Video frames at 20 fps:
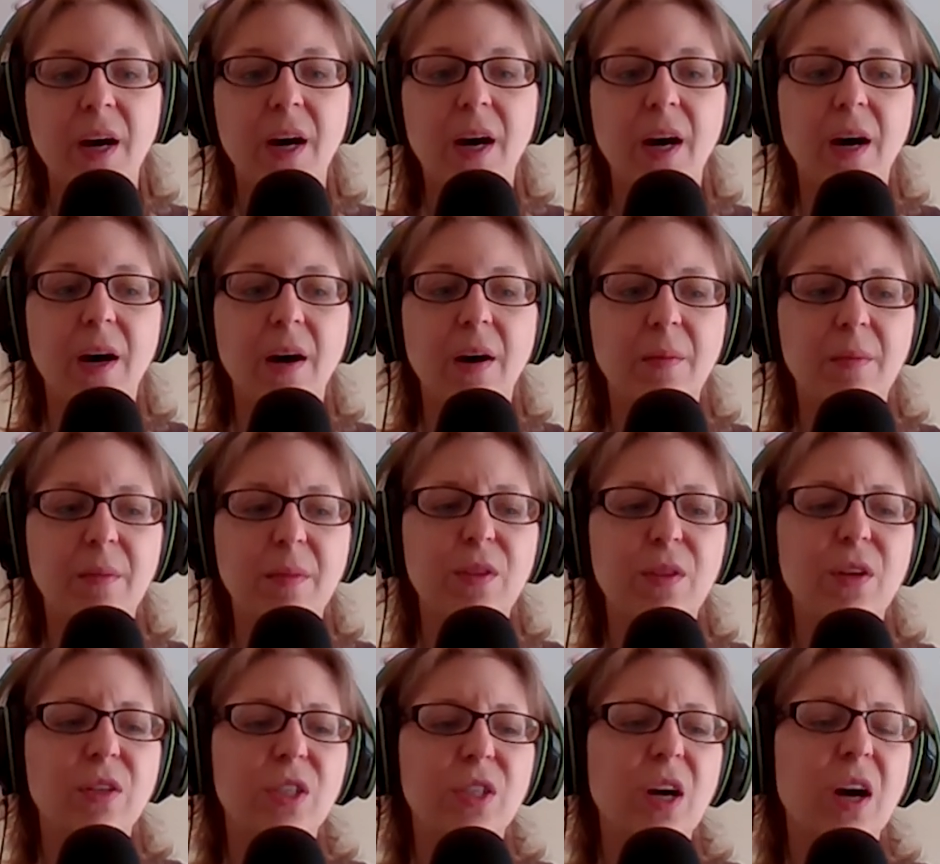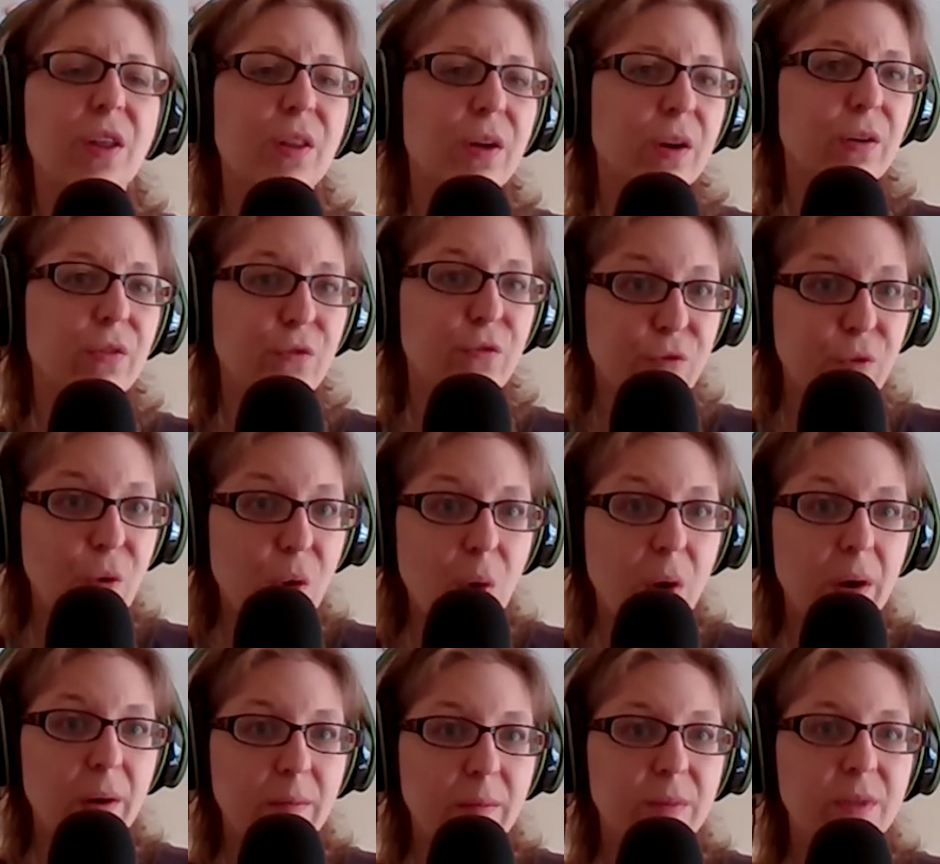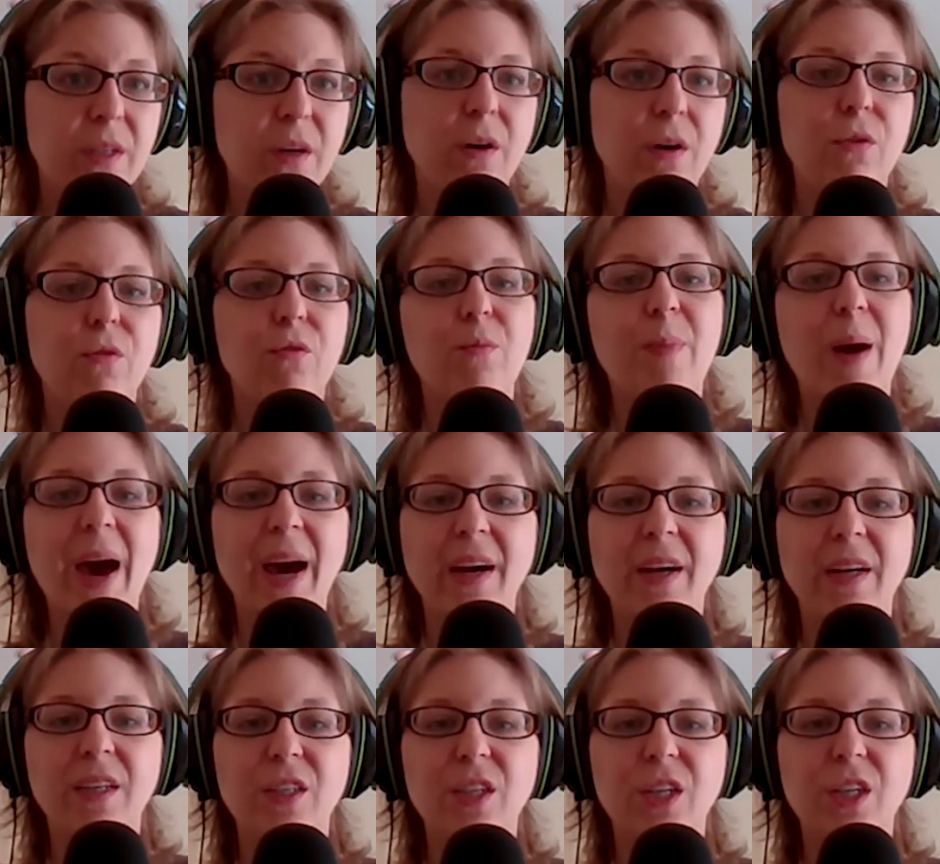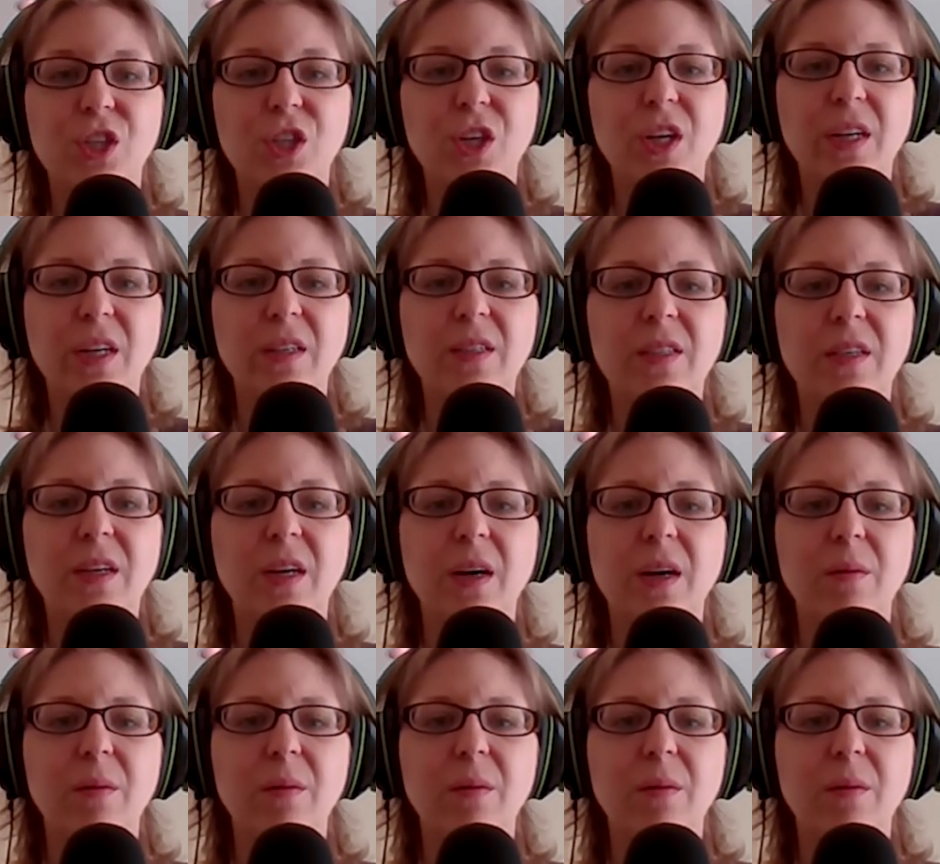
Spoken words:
There's other forms of back conditions.